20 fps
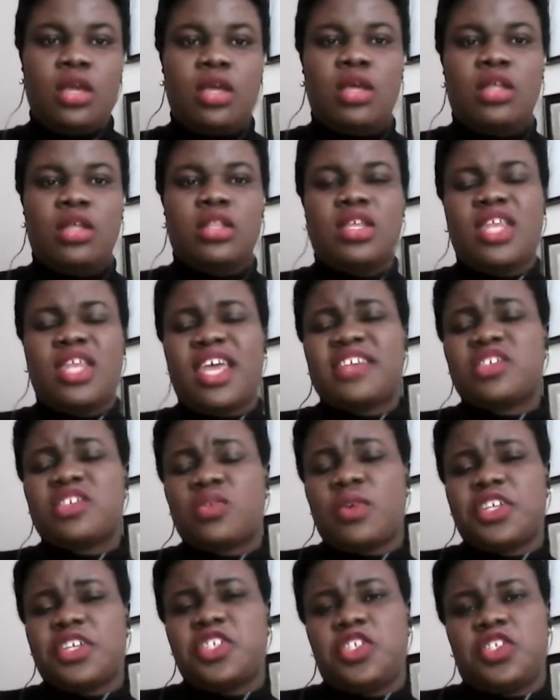The next
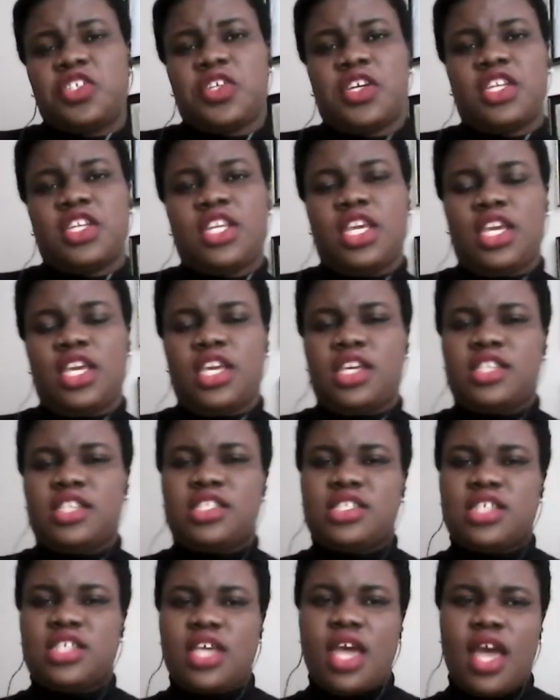question
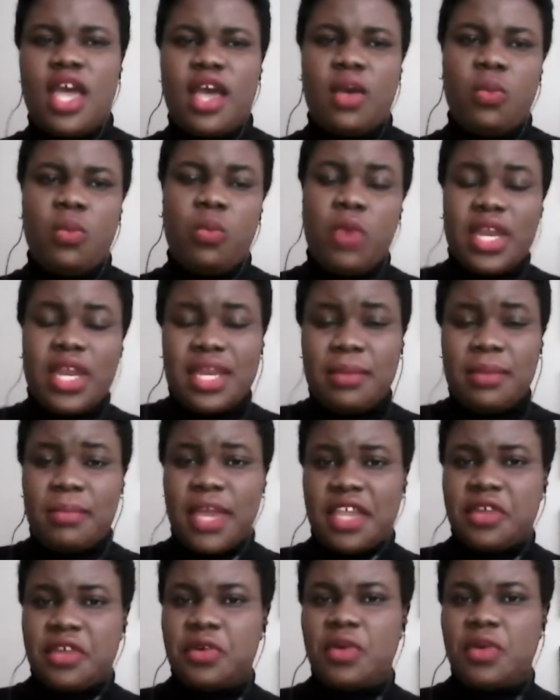is, what are
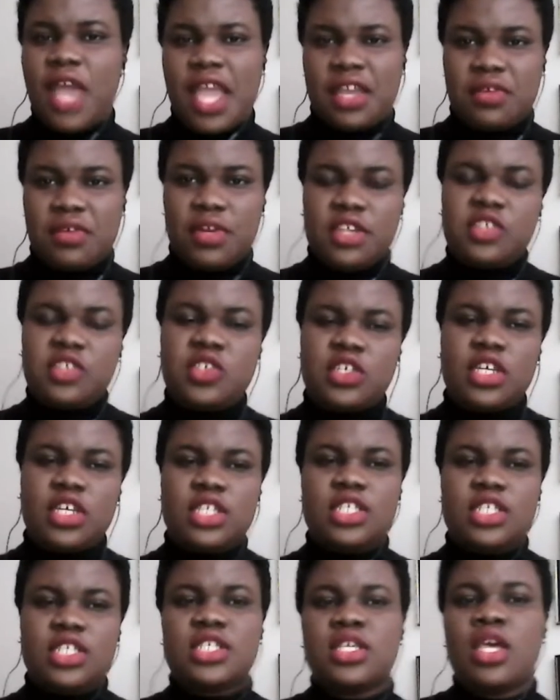
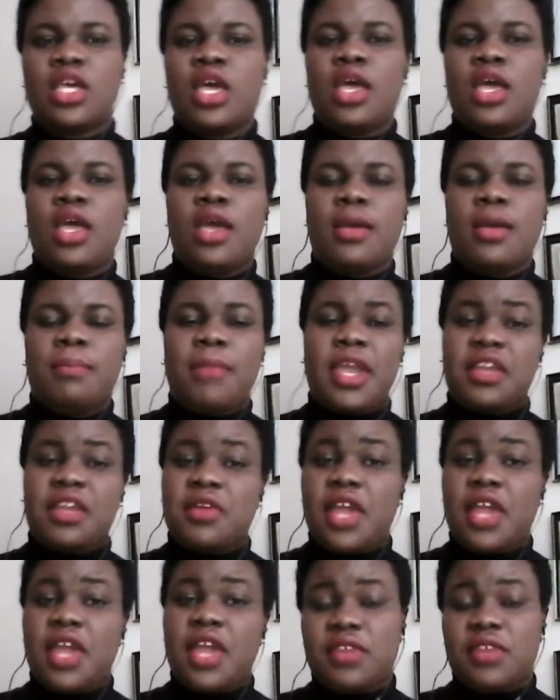microaggressions?
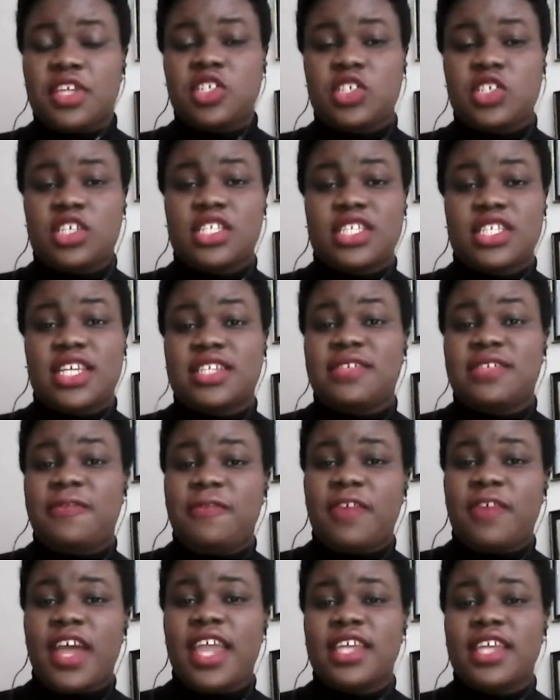Microaggressions are
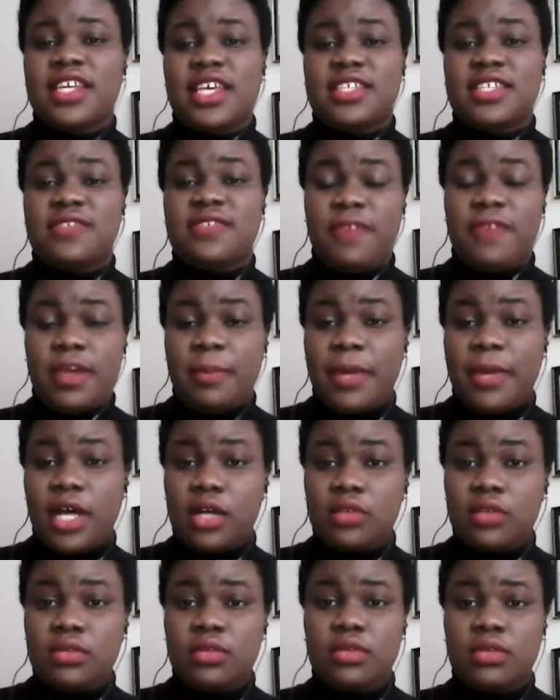defined as
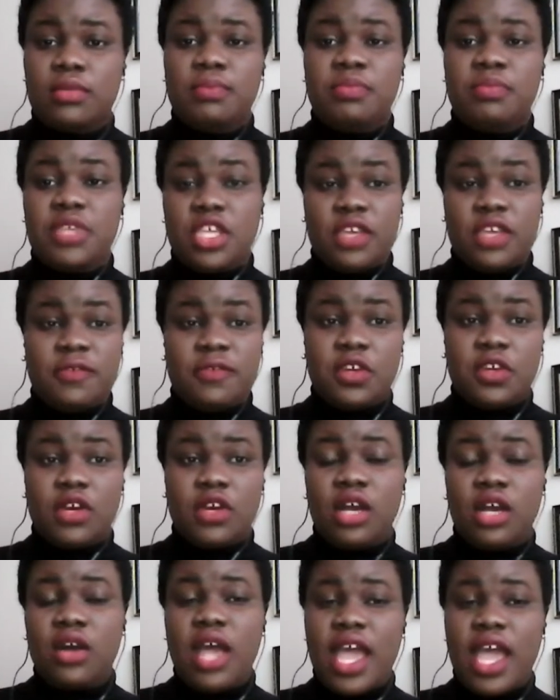verbal,
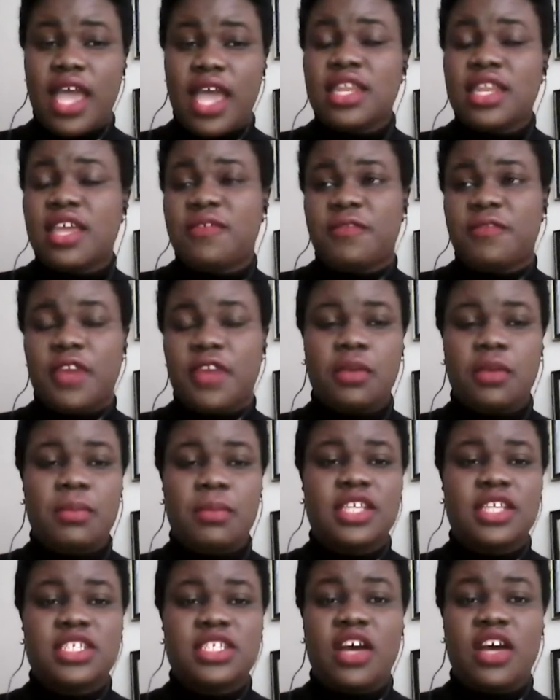behavioral, and
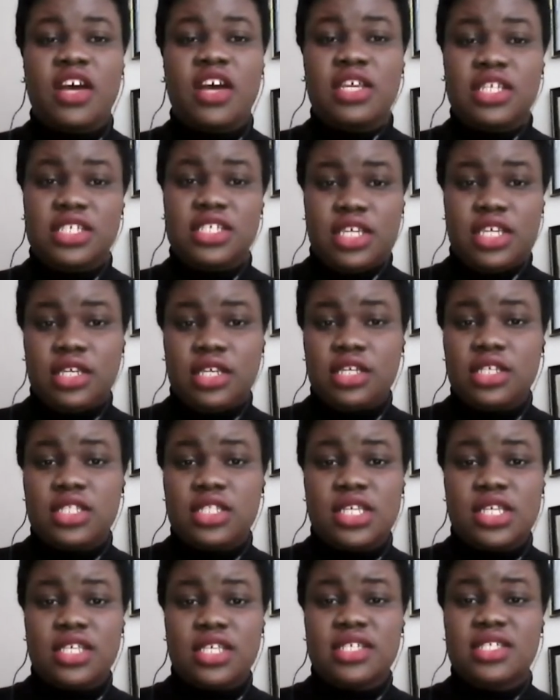environmental
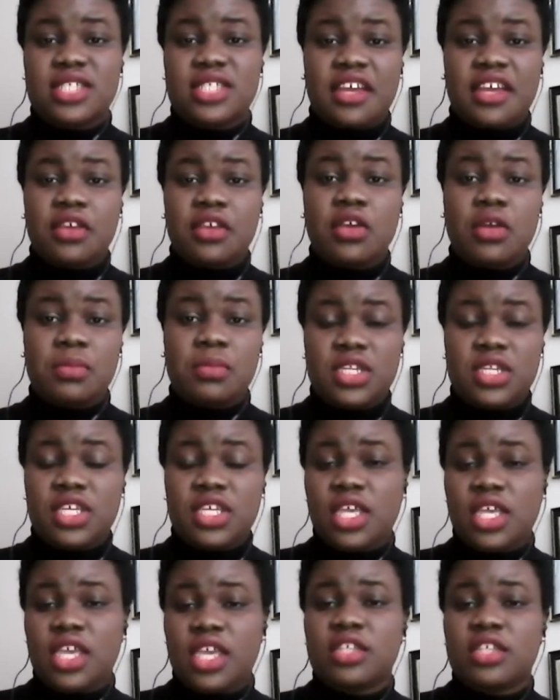indignities that
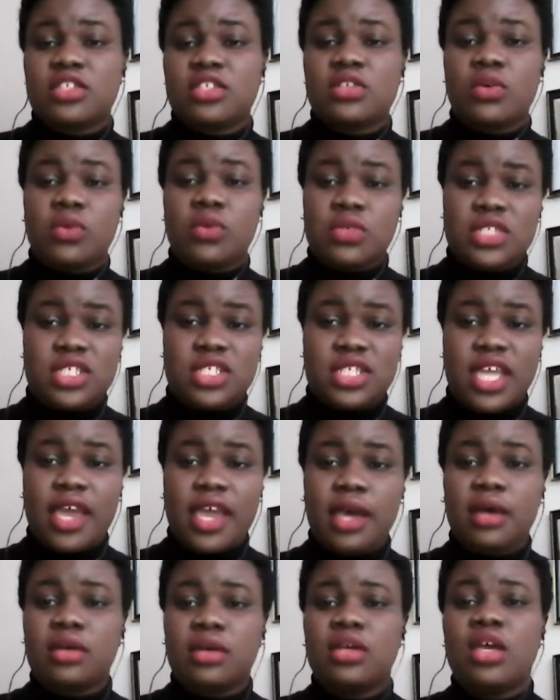communicate
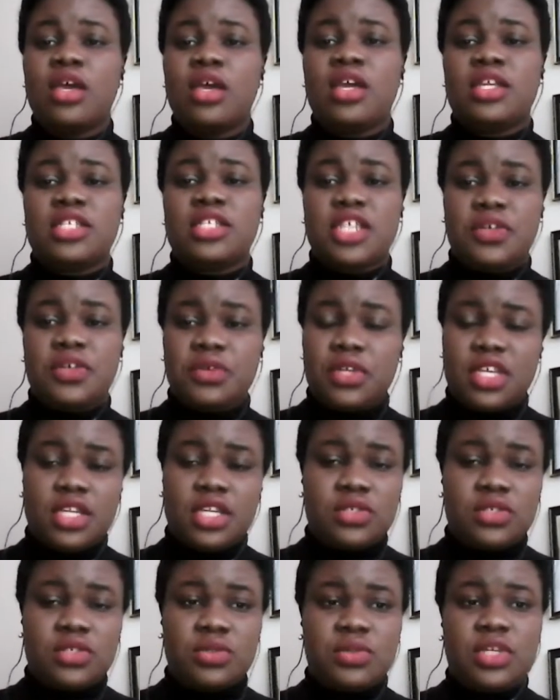hostile,
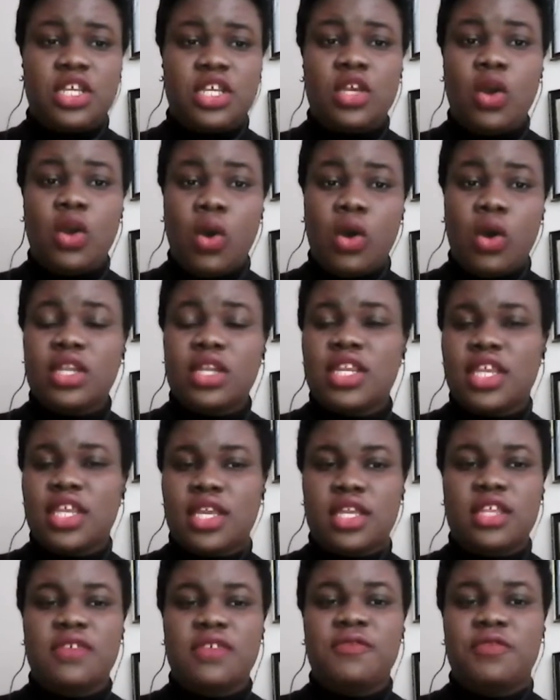derogatory, or
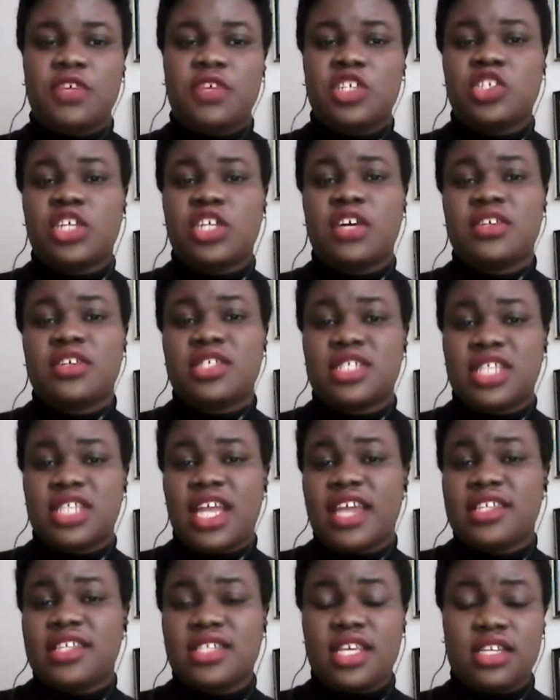negative racial
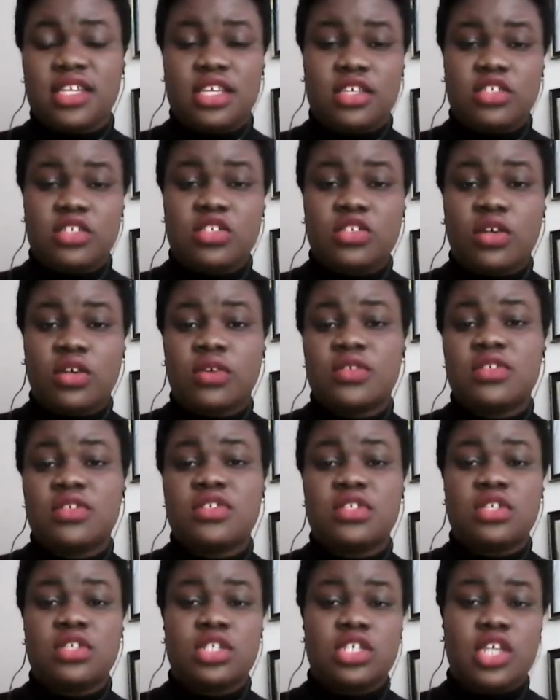slights and insults
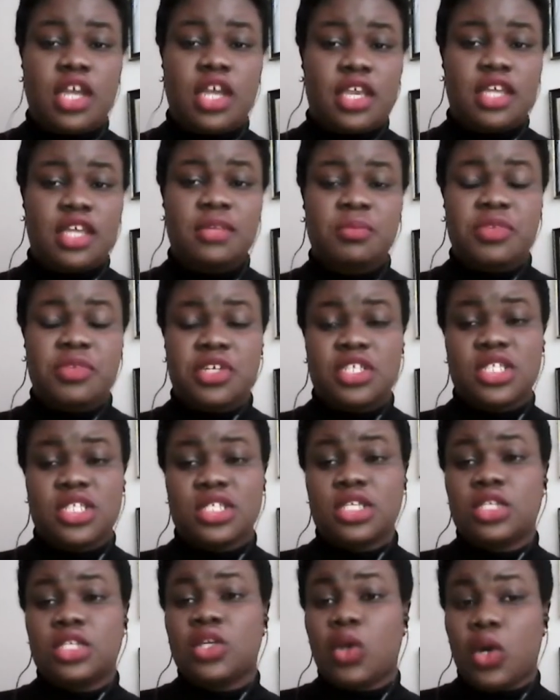to the target
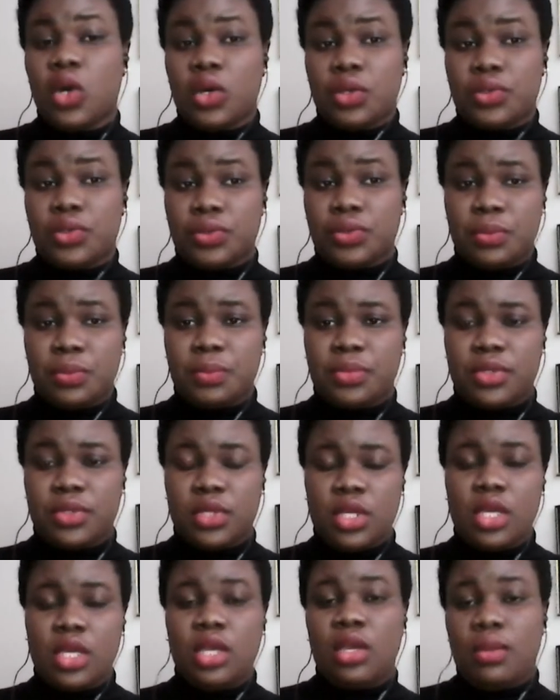person or group,
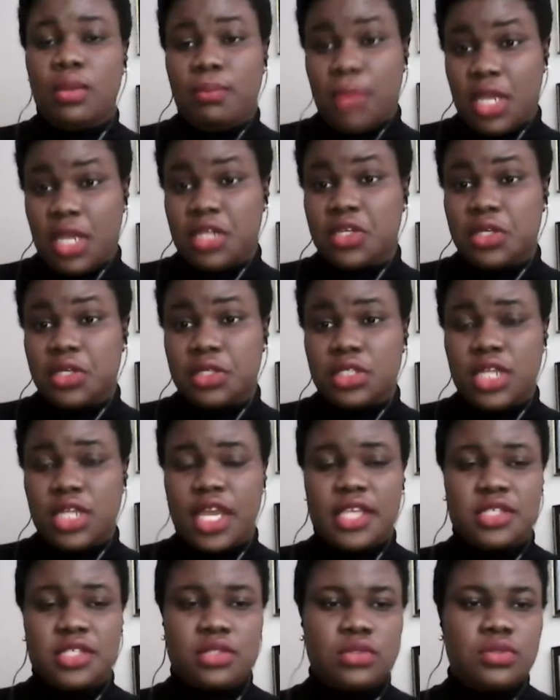
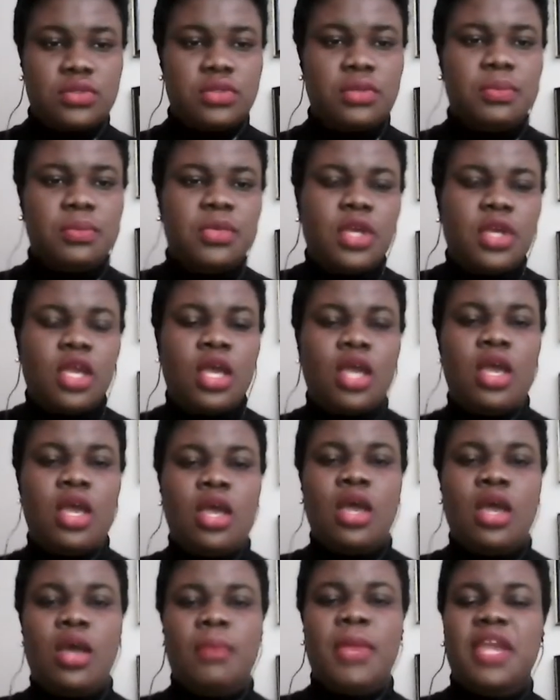minoritized group.
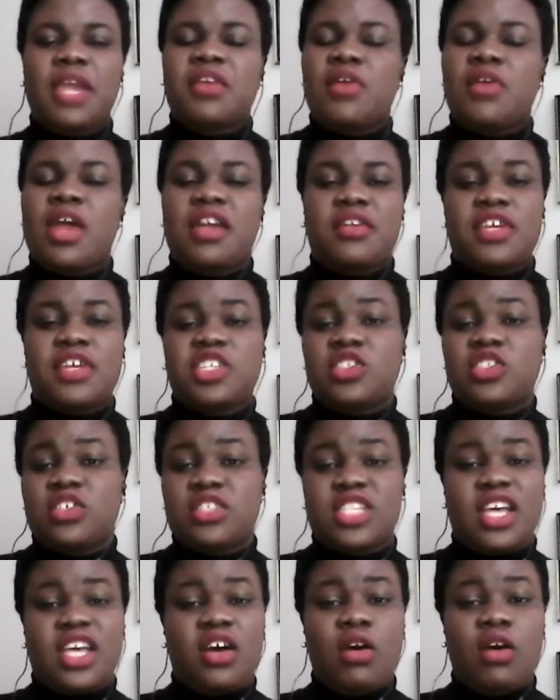
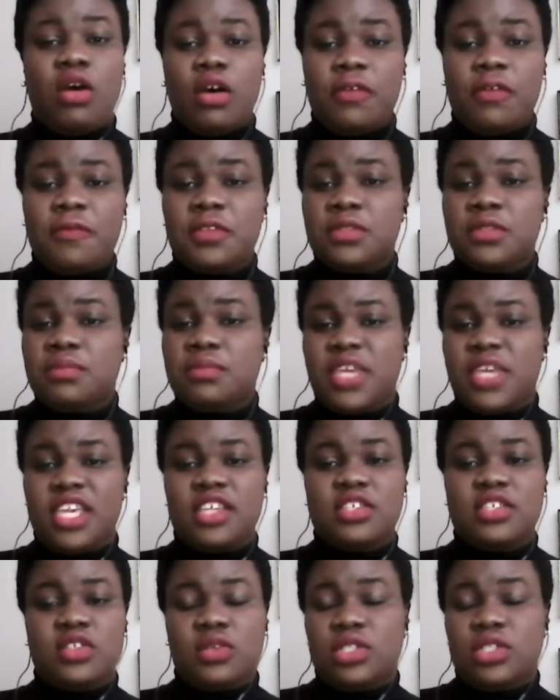Microaggressions are often
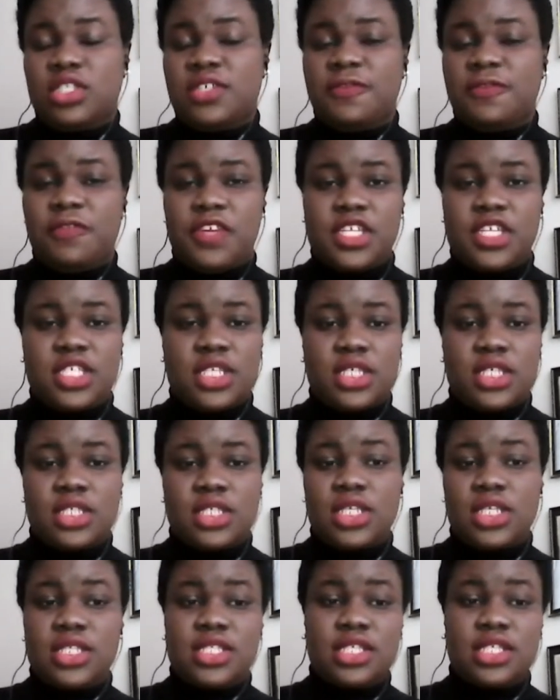based on
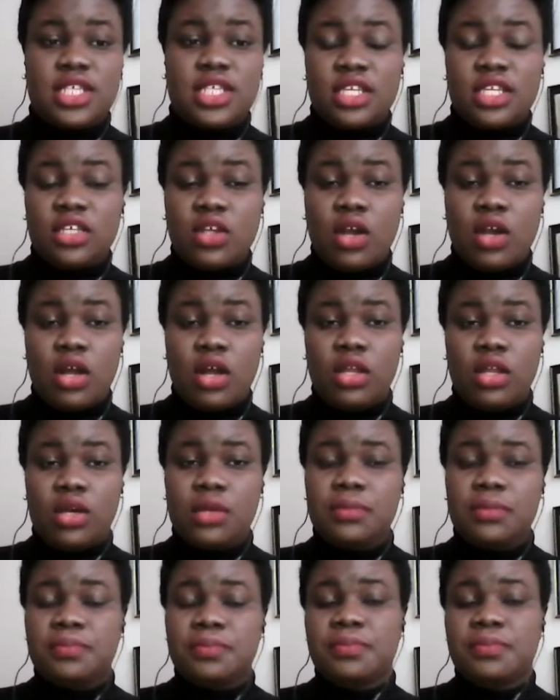differences in skin color,